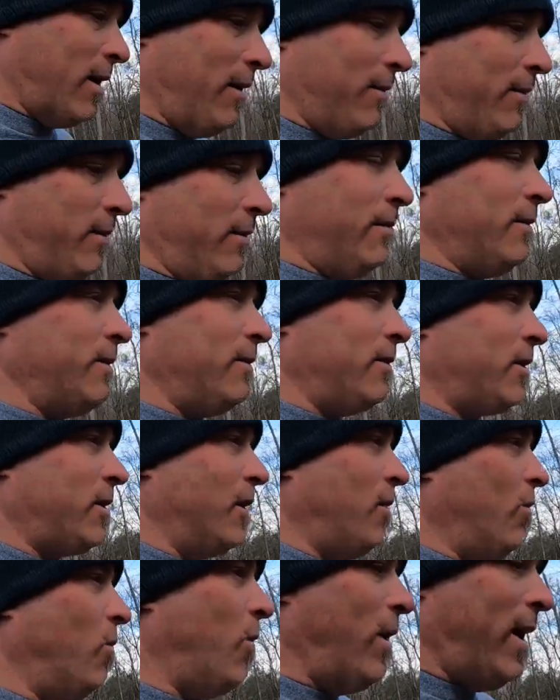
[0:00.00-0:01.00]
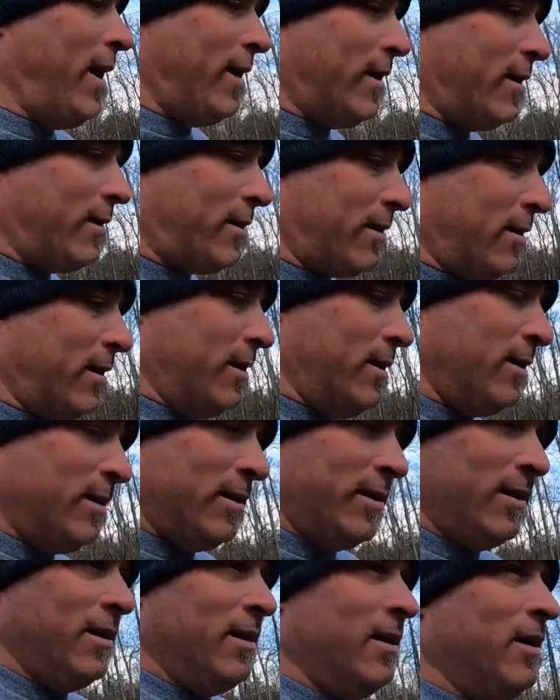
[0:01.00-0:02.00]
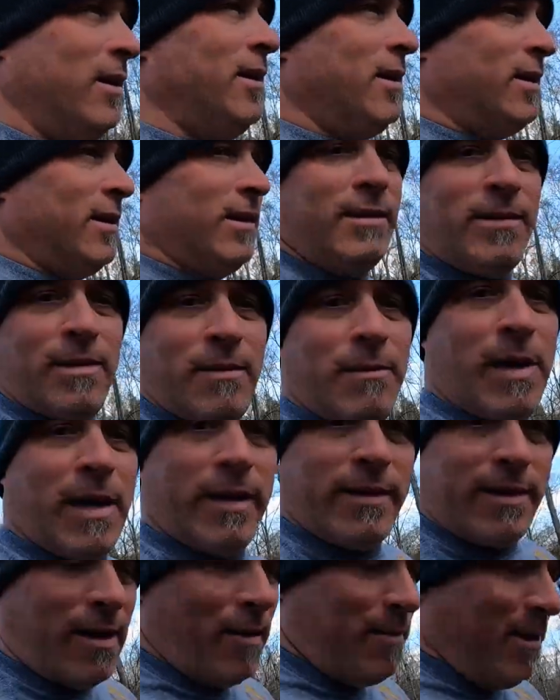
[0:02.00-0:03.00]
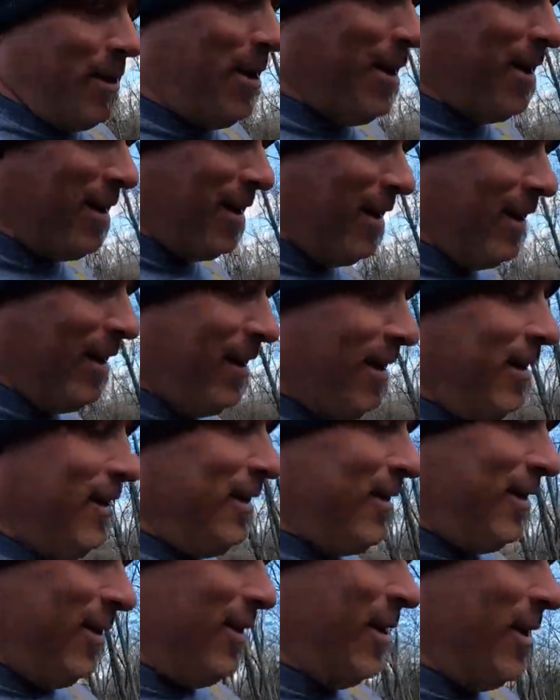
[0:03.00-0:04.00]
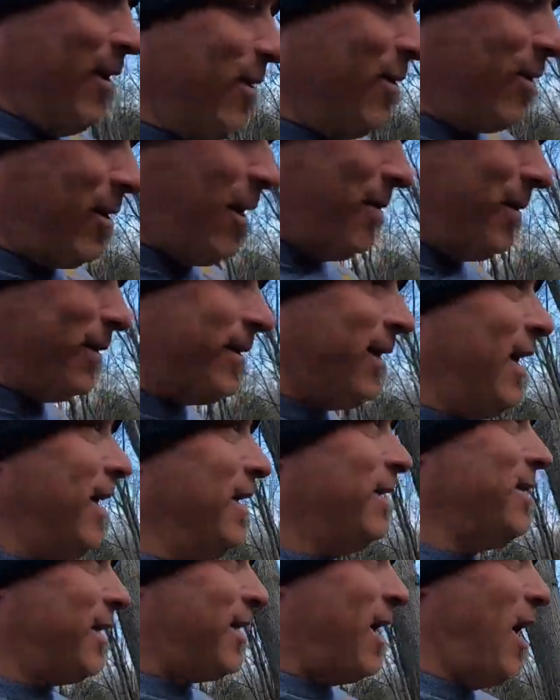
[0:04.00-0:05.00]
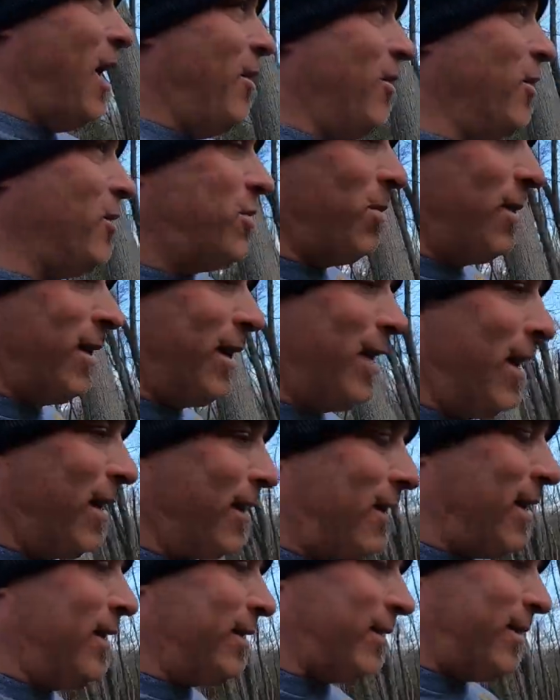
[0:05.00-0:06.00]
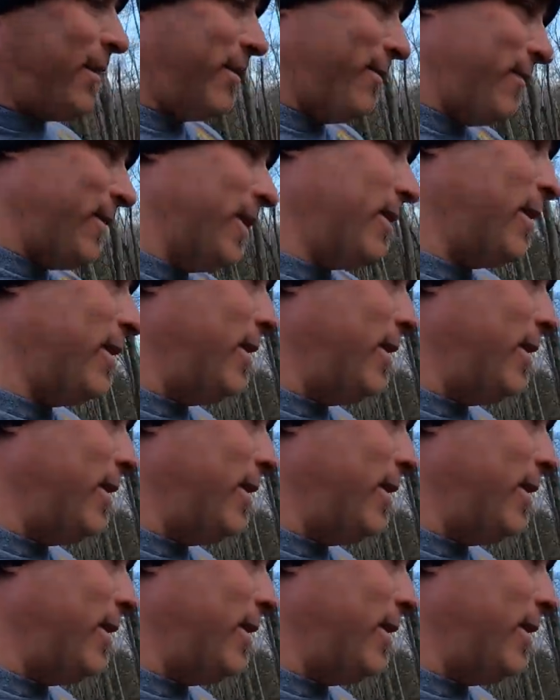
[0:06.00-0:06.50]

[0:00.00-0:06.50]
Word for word: I couldn't wait. I. he said, by the time you, you know, a couple days. the coyotes would have got that thing, I'm like,